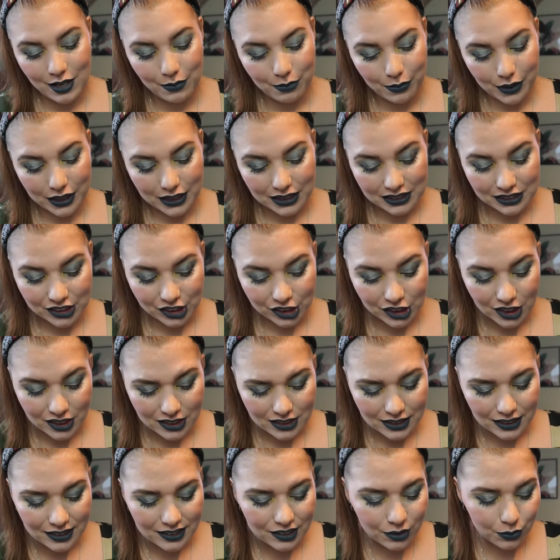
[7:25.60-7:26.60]
but it's
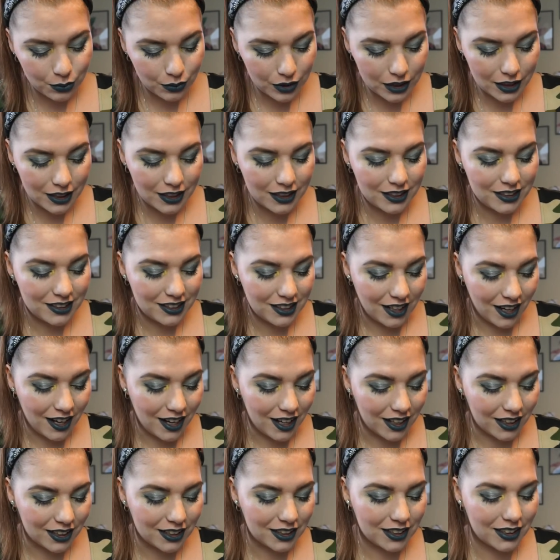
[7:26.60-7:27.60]
just a really
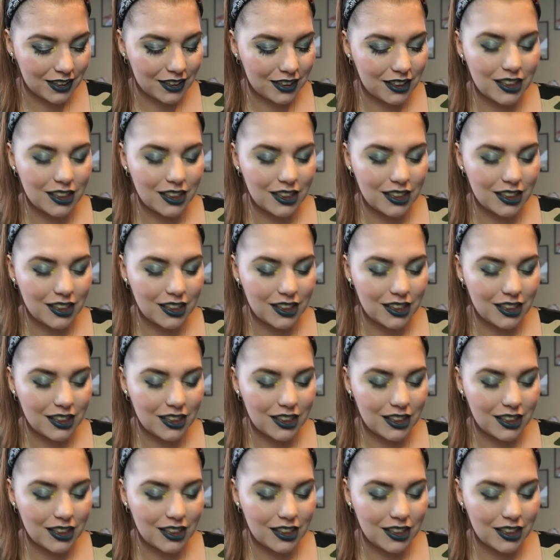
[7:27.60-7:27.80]
dark